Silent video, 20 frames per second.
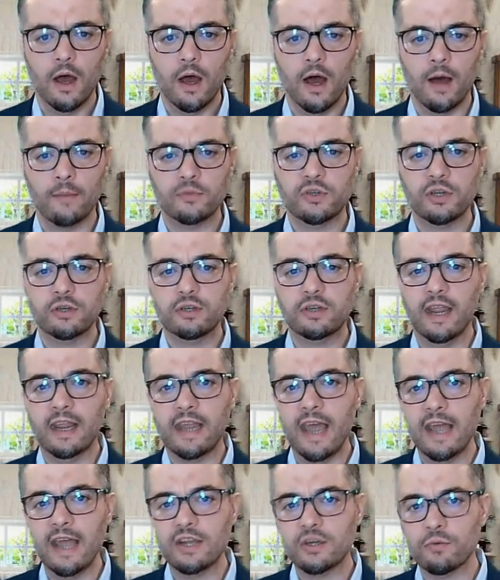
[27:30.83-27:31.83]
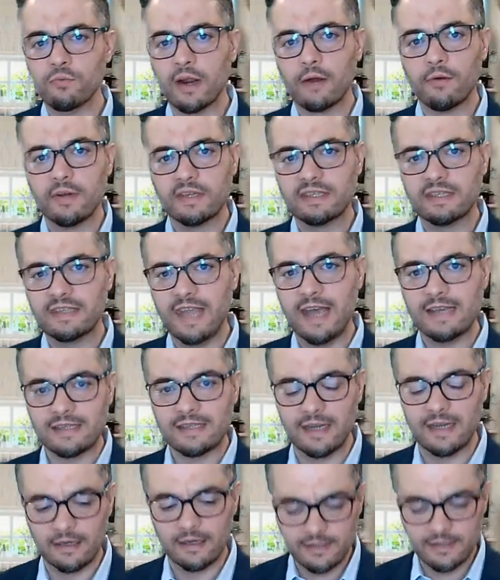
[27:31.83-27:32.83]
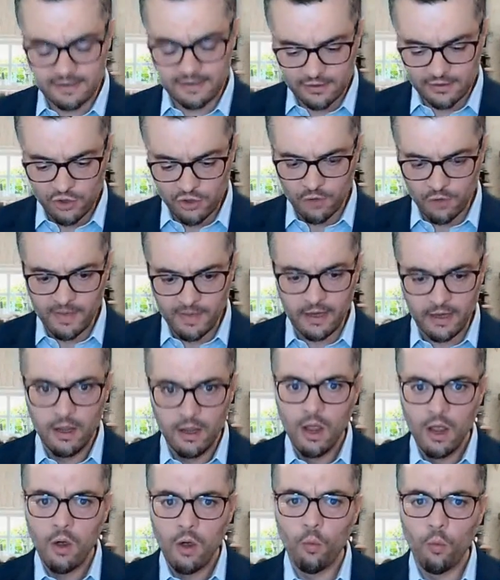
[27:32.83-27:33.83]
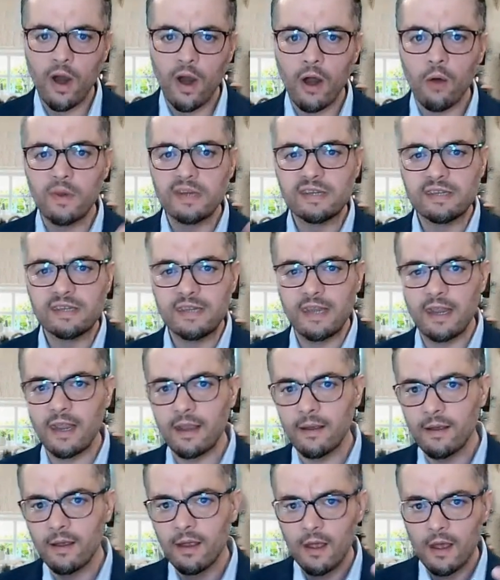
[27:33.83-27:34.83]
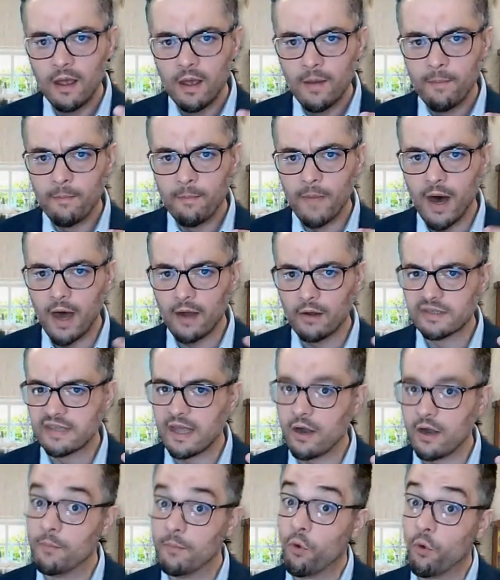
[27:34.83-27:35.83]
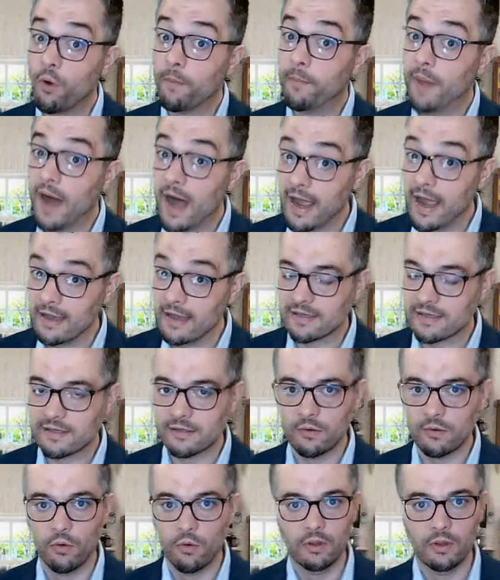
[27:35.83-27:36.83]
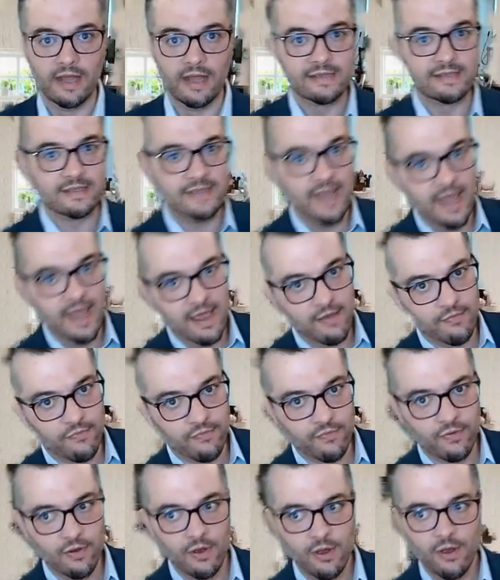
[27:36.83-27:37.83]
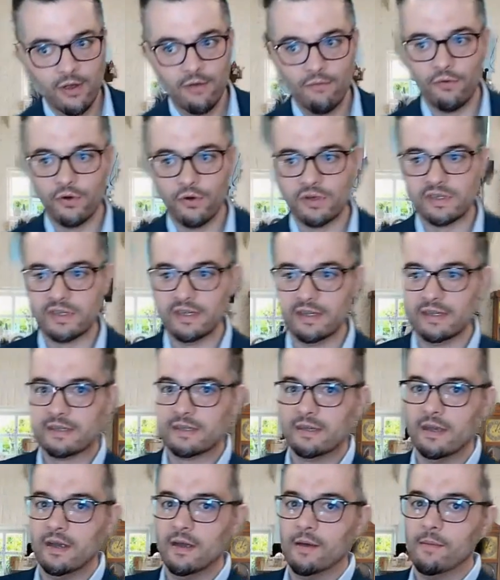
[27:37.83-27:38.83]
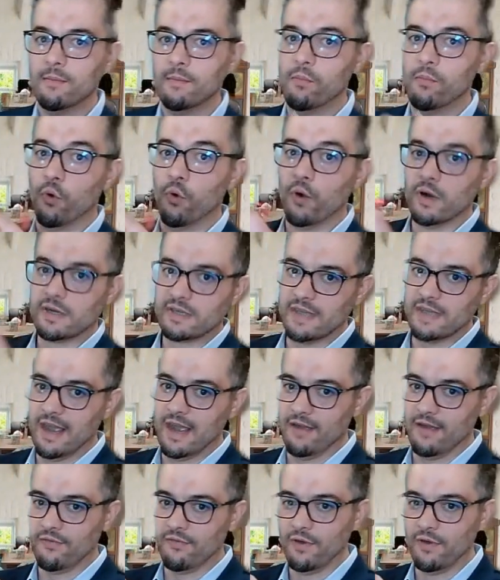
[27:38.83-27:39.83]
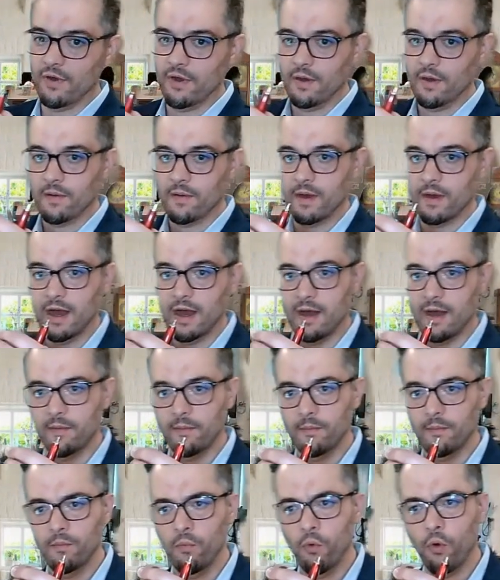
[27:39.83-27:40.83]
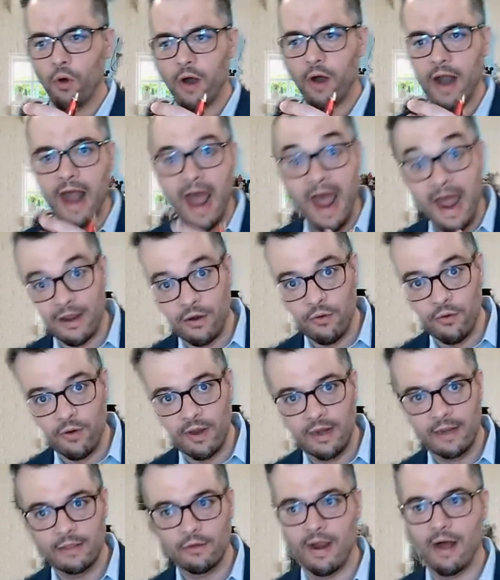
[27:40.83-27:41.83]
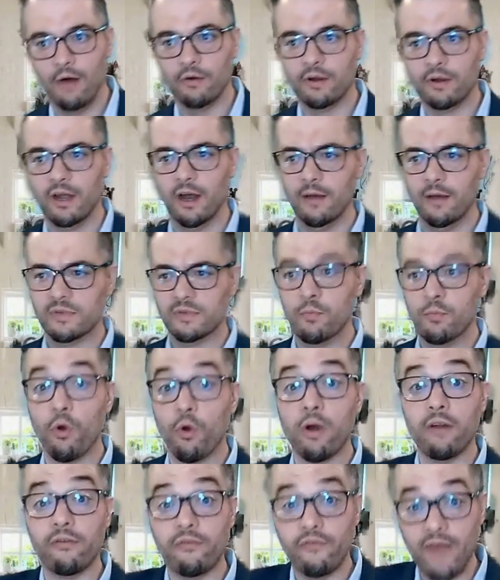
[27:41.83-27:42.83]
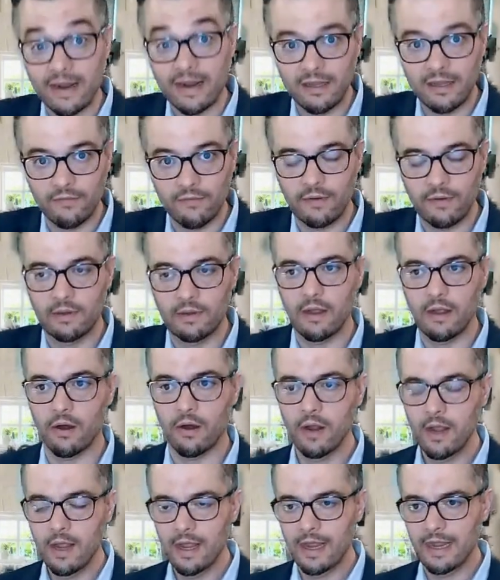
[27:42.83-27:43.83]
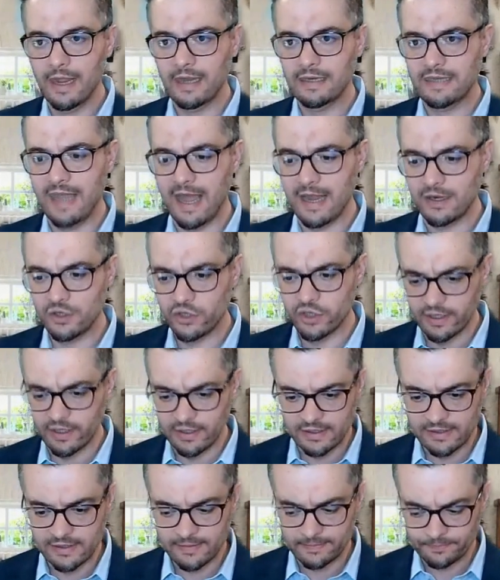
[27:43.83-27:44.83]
to engage in rigorous testing to determine where are we seeing models that are more biased or less safe versus more safe, more accurate in their outcomes, more effective in their intentions,